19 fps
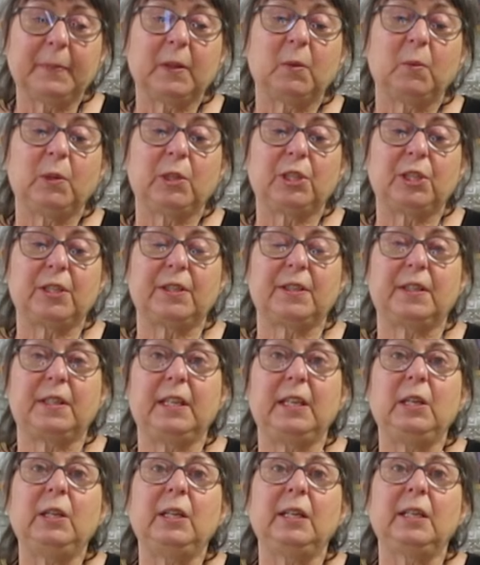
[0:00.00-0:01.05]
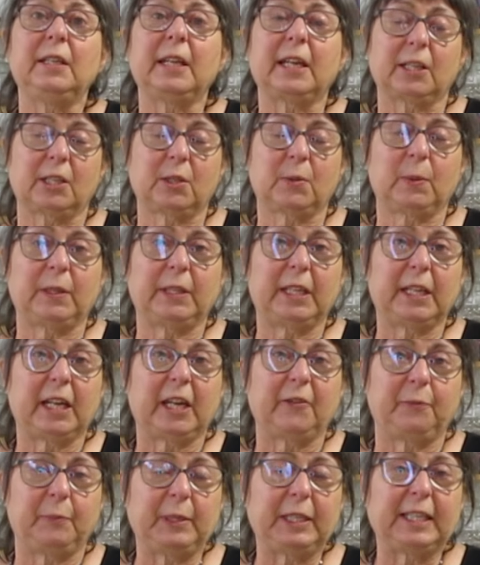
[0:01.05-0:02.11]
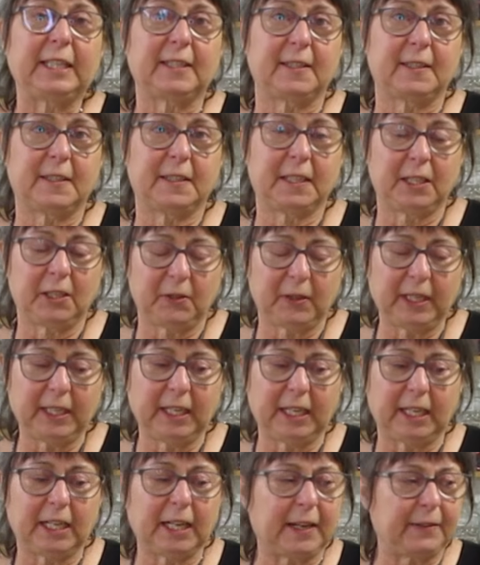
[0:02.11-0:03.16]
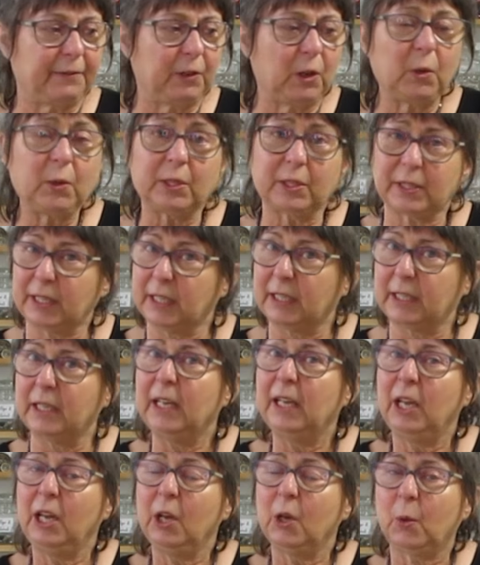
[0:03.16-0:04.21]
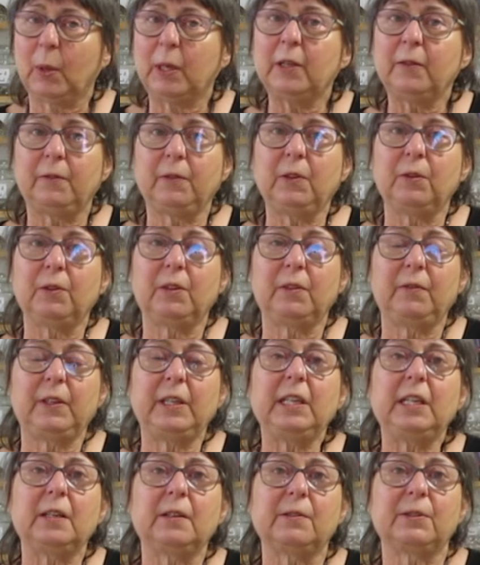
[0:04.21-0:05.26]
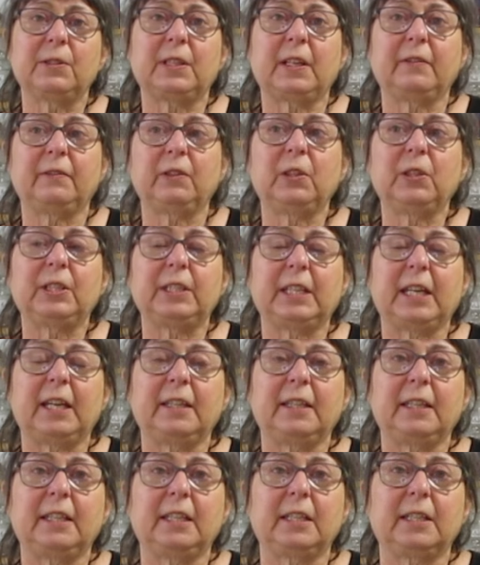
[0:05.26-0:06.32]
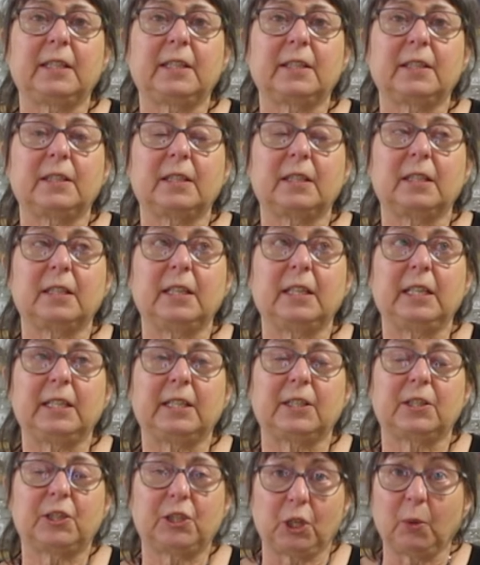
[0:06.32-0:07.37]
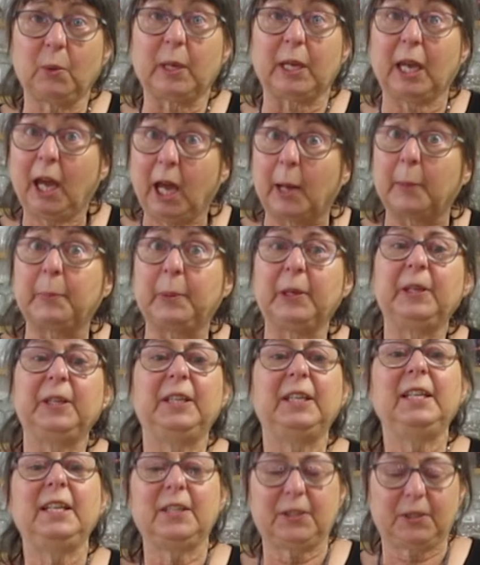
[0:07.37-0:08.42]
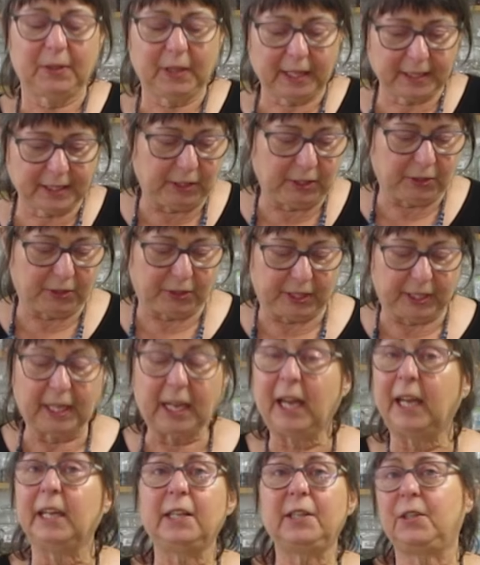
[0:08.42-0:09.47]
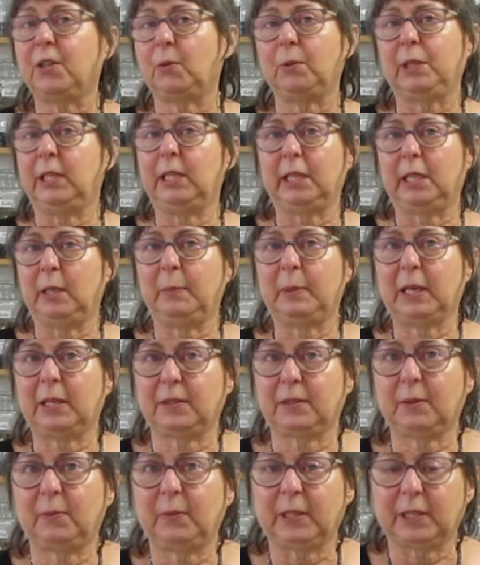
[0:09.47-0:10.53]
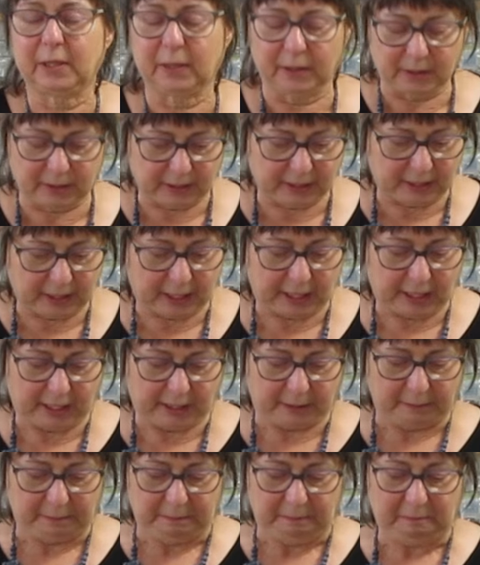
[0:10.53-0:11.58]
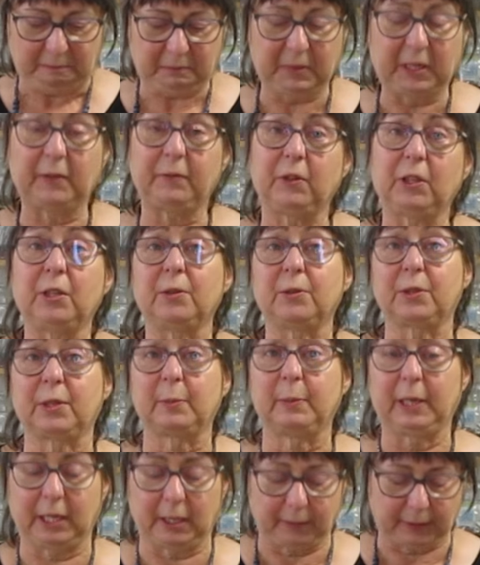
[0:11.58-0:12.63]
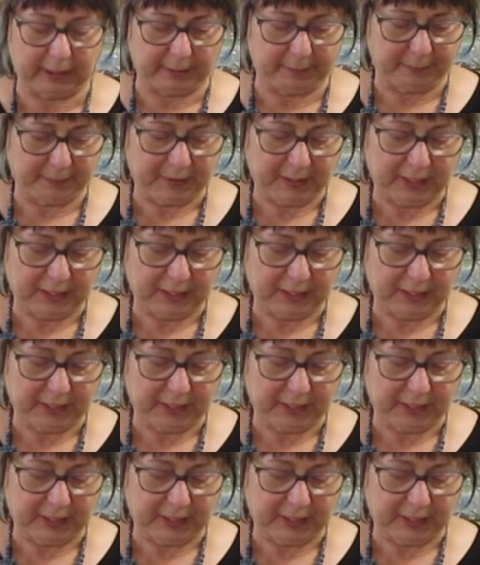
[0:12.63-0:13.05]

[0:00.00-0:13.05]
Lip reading: which is the next one that I've been considering. And I've noticed in quite a few of the videos I've looked at that it's showing up. So that's interesting. I don't need any bells and whistles. I never use them anyway.